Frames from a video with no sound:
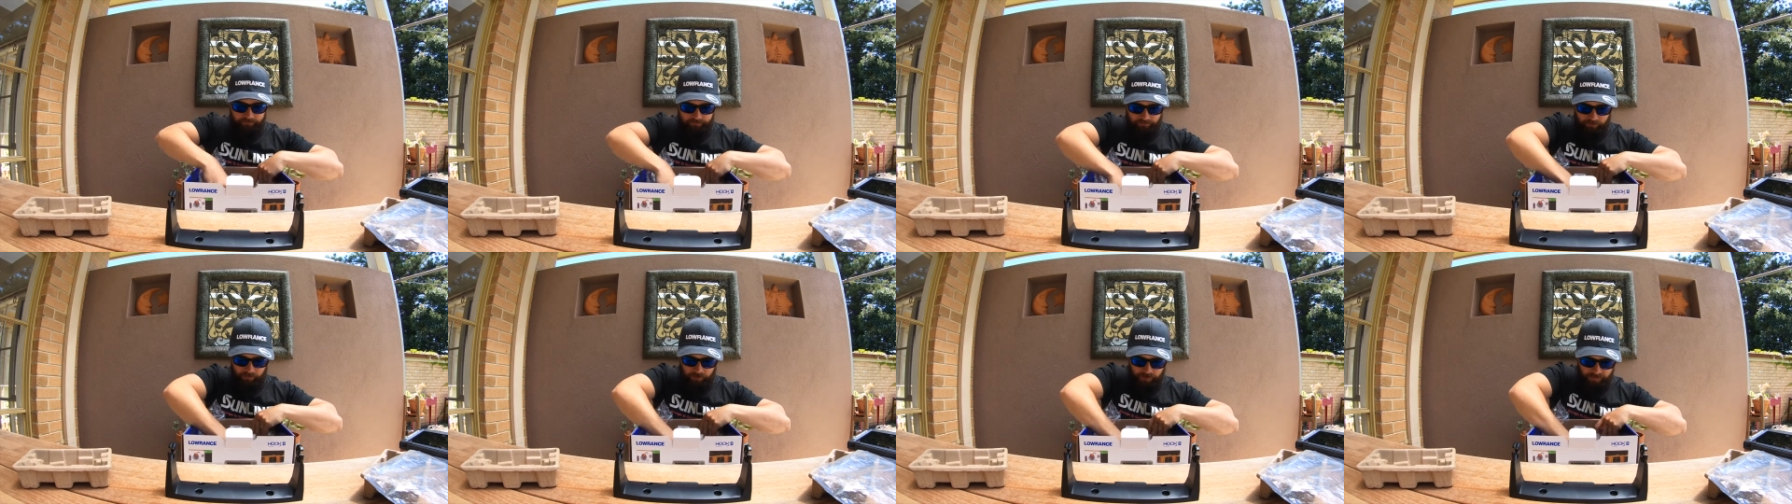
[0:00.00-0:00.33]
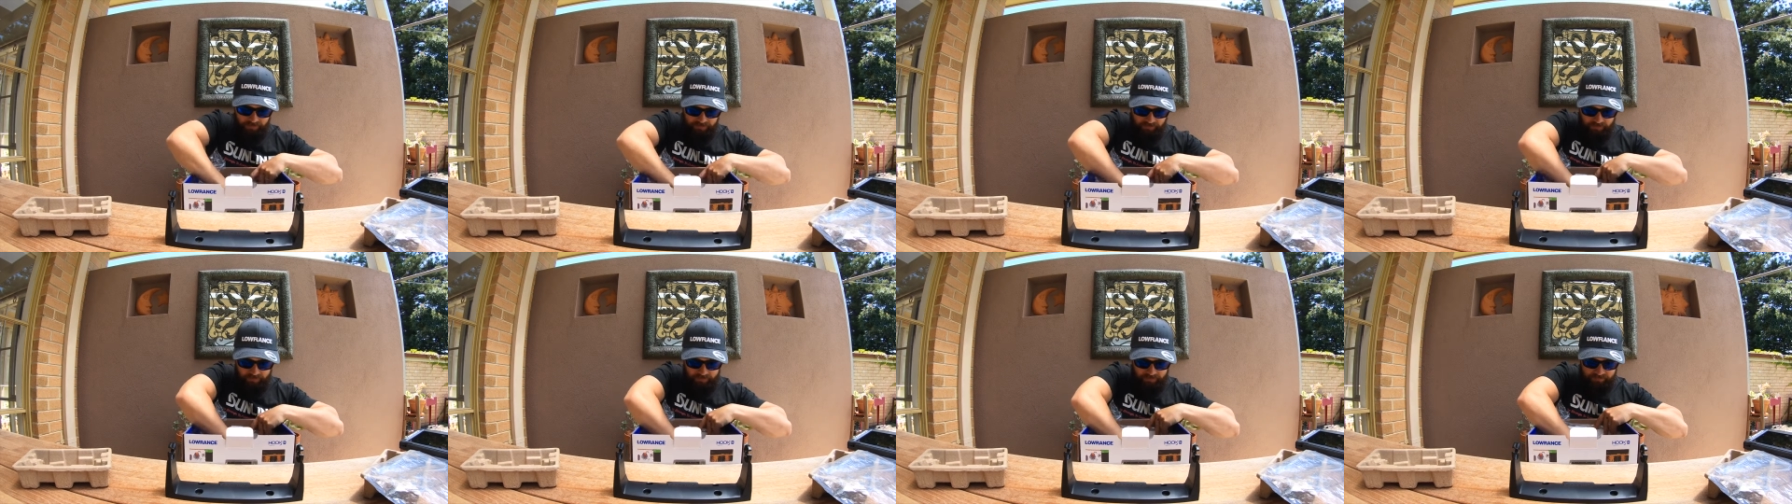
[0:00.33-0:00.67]

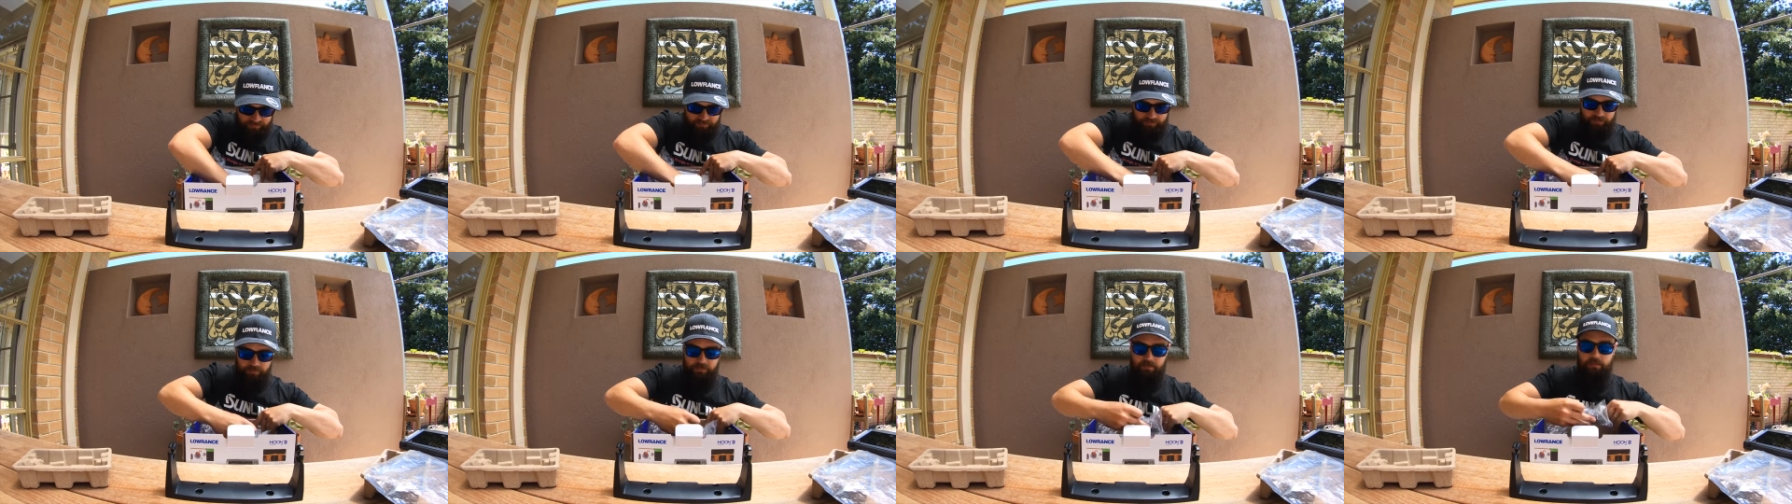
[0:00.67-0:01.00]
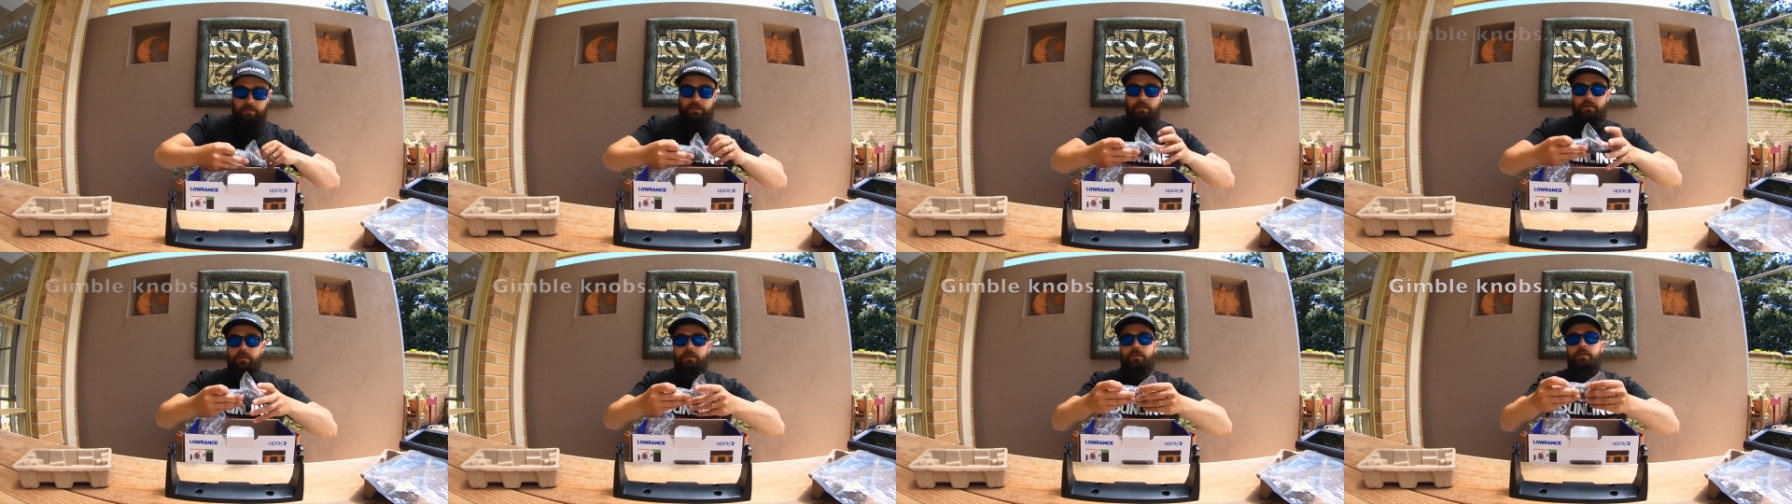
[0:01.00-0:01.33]
by these
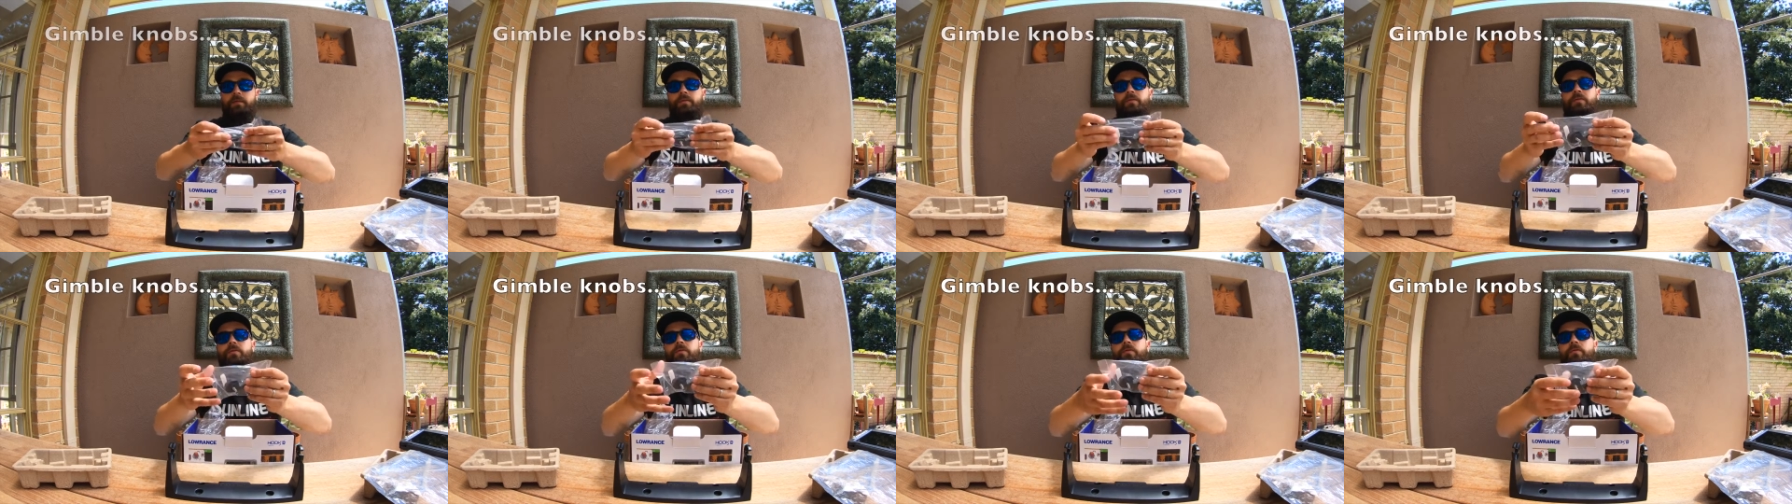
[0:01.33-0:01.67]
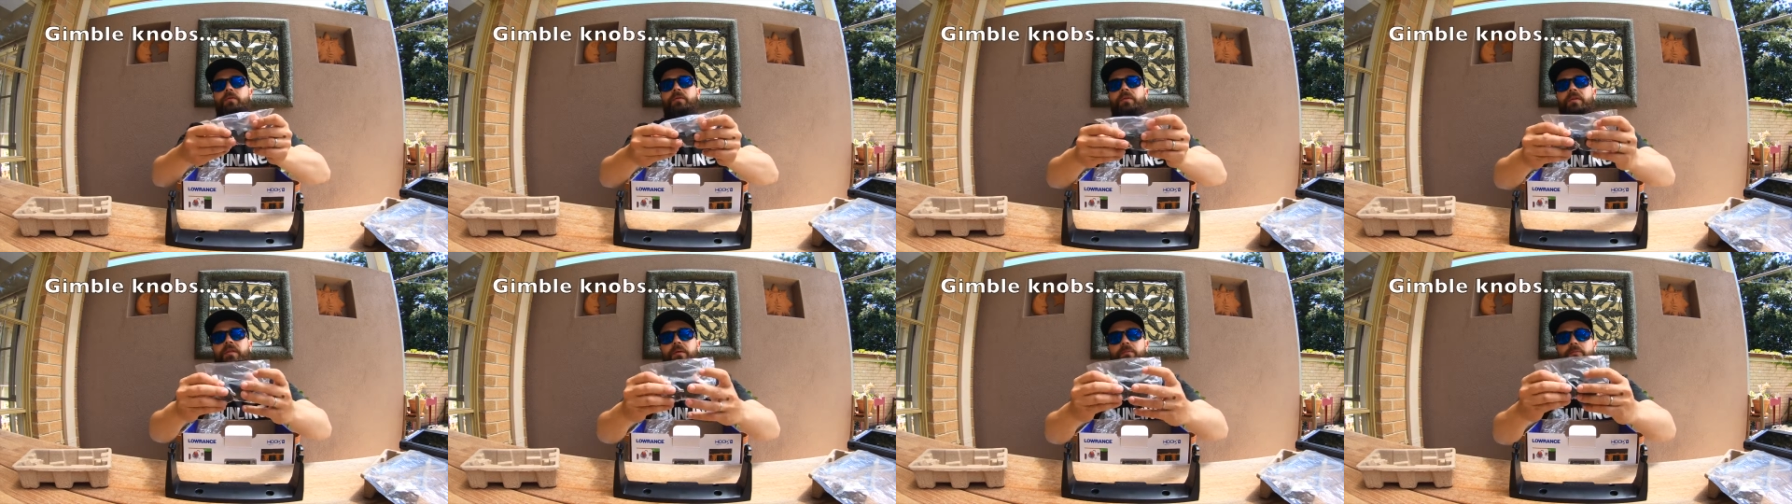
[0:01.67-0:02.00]

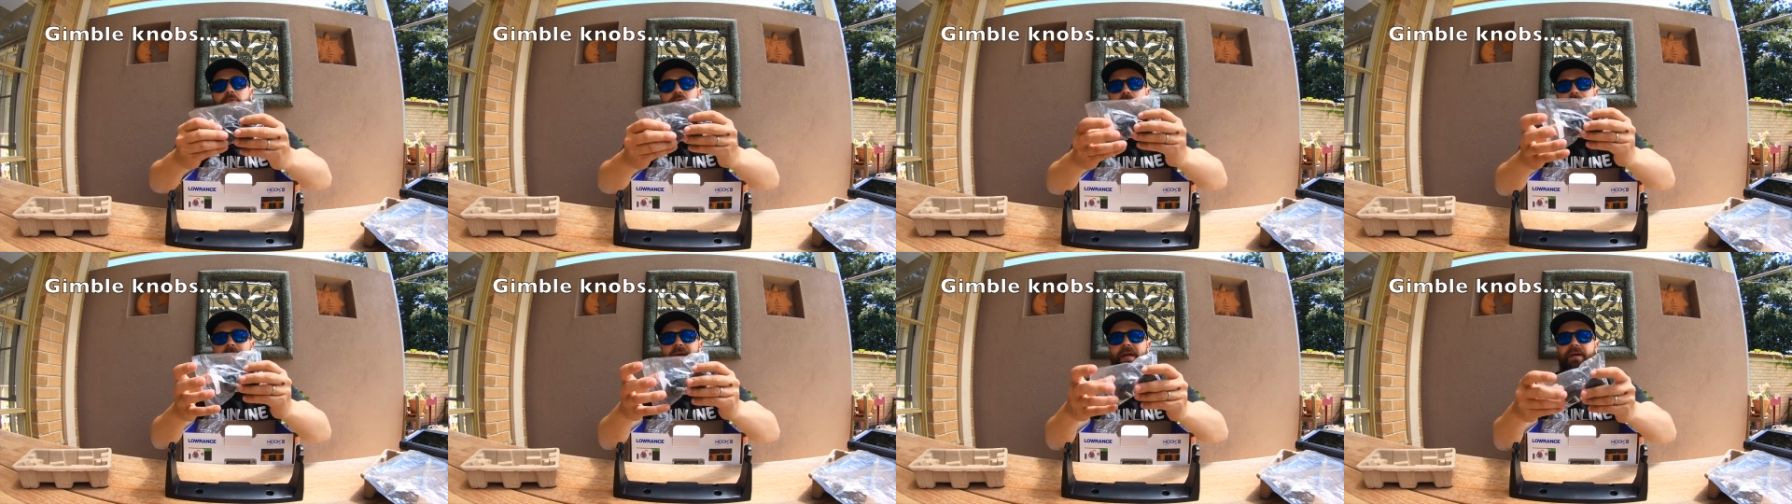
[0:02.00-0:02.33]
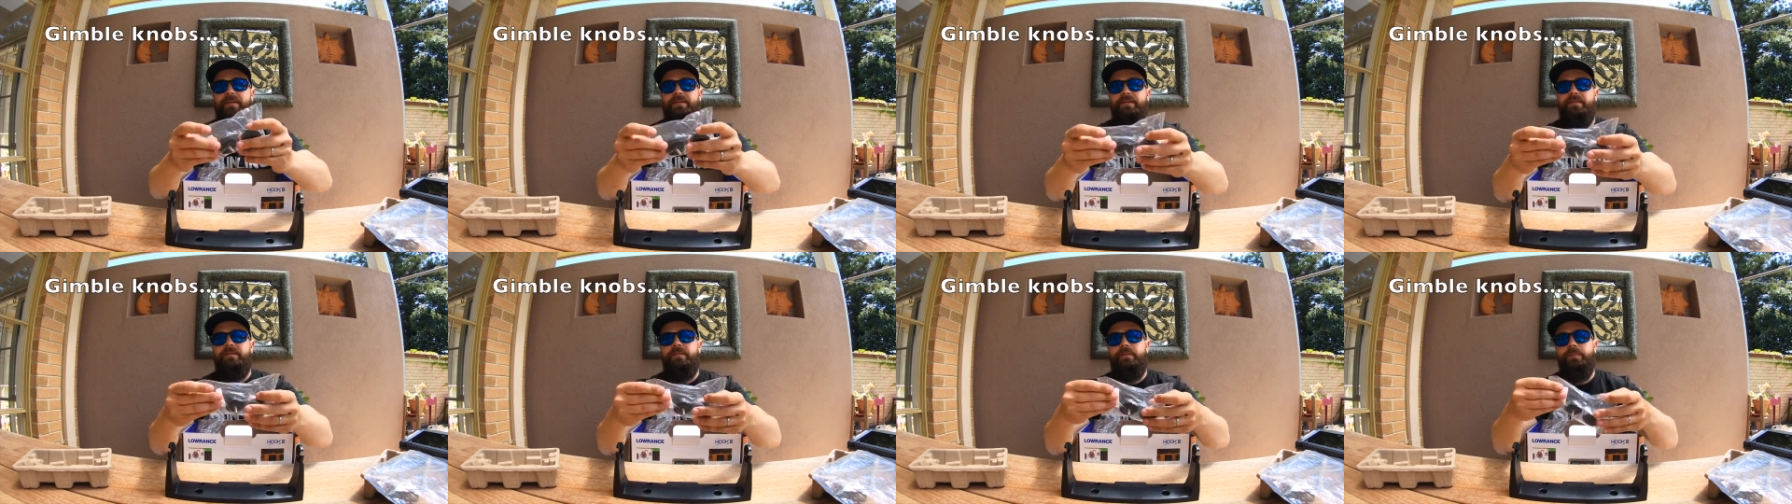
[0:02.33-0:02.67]
two gimbal
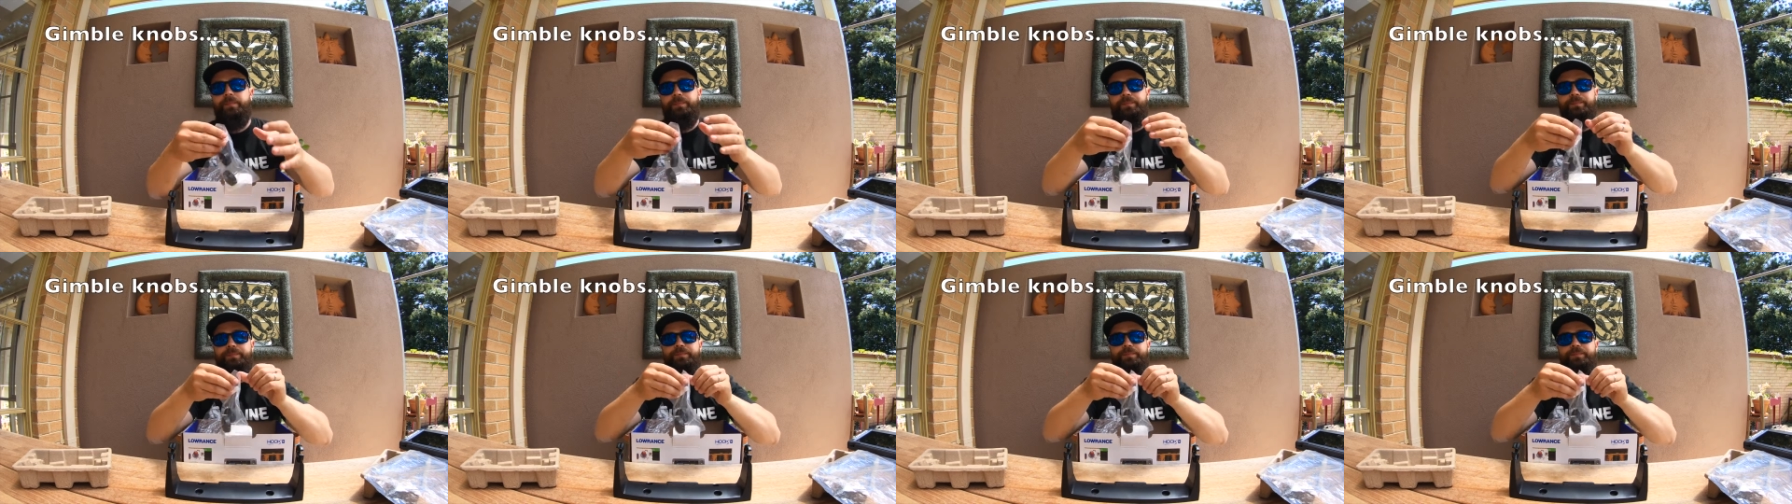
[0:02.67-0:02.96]
mounts.